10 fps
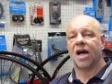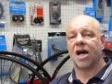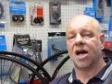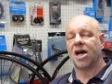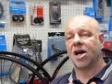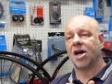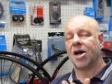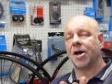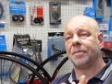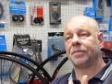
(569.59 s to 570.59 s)

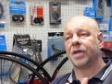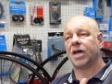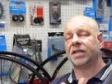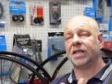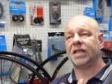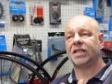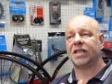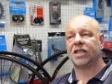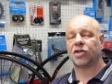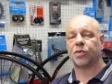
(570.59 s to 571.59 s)
uh, a
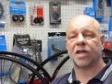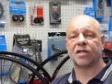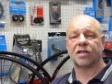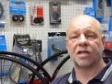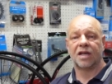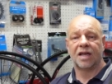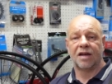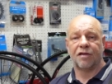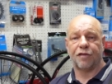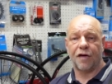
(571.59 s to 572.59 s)
DT Swiss
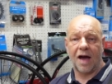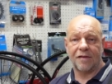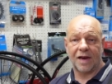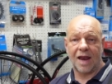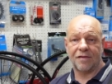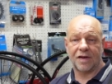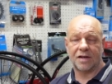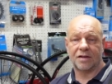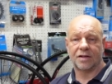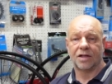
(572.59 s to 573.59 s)

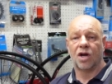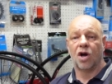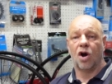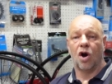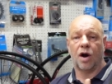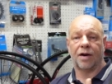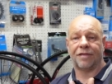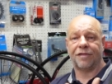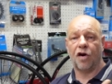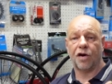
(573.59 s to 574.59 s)
511 or a
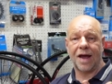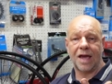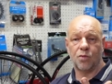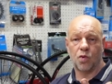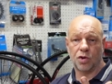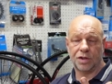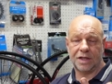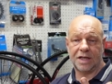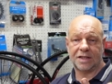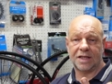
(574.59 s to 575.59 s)
481
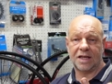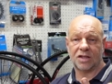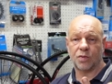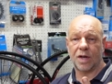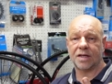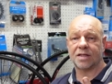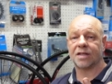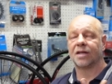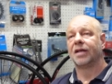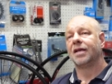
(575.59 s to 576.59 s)
DT
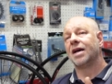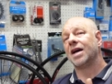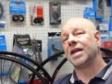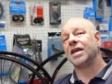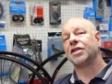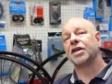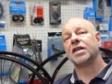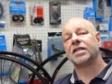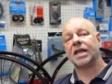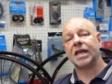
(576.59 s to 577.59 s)
Swiss an
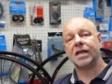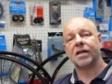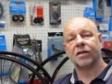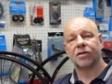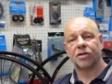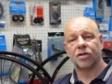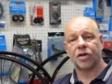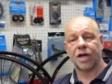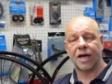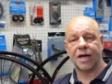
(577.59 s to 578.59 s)
E13,
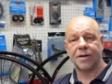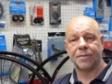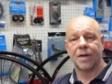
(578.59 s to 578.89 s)
okay,